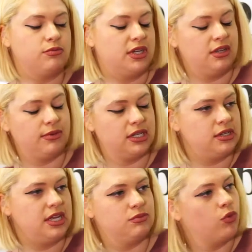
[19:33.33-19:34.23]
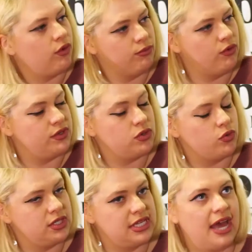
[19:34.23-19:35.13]
but it's more moving
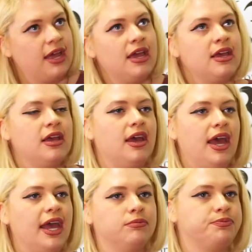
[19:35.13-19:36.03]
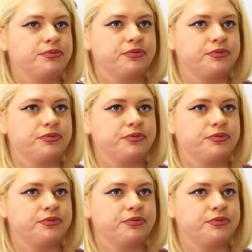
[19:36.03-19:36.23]
towards that. And